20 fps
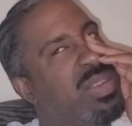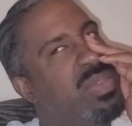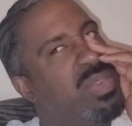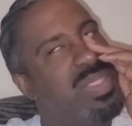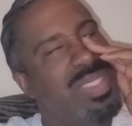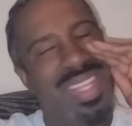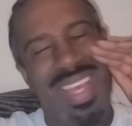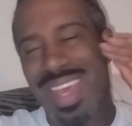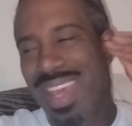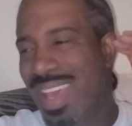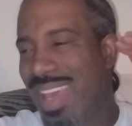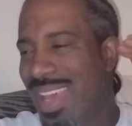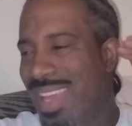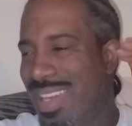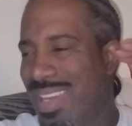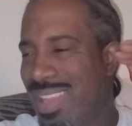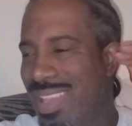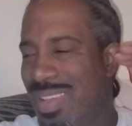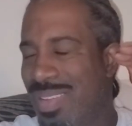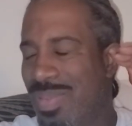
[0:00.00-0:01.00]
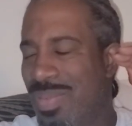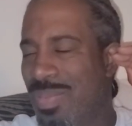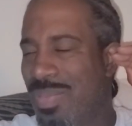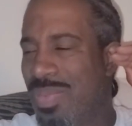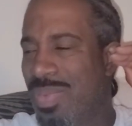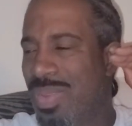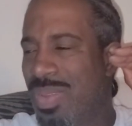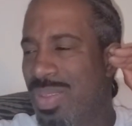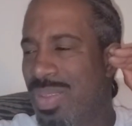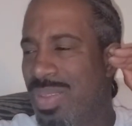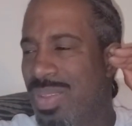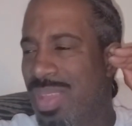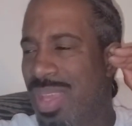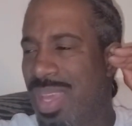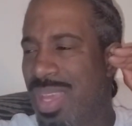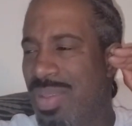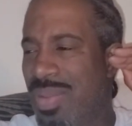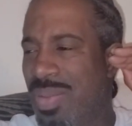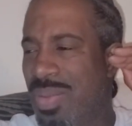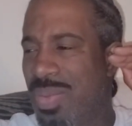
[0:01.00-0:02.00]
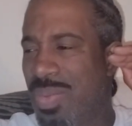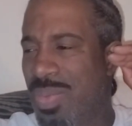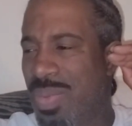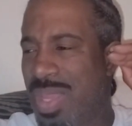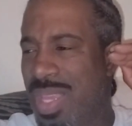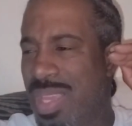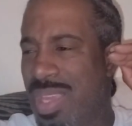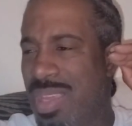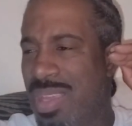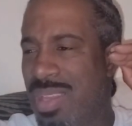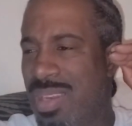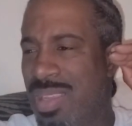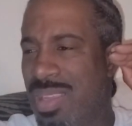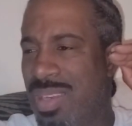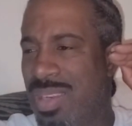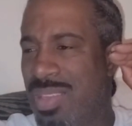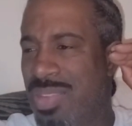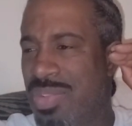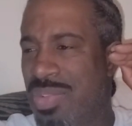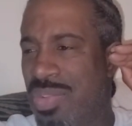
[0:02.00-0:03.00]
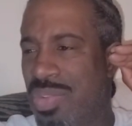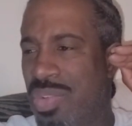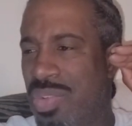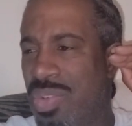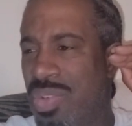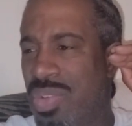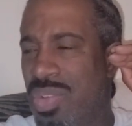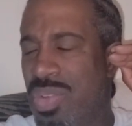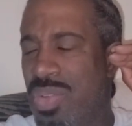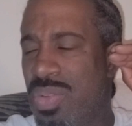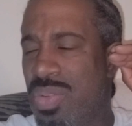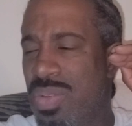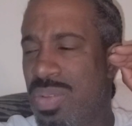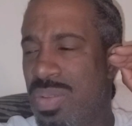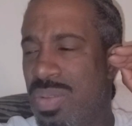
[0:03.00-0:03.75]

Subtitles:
Was that at them? At Weeknd and his crew?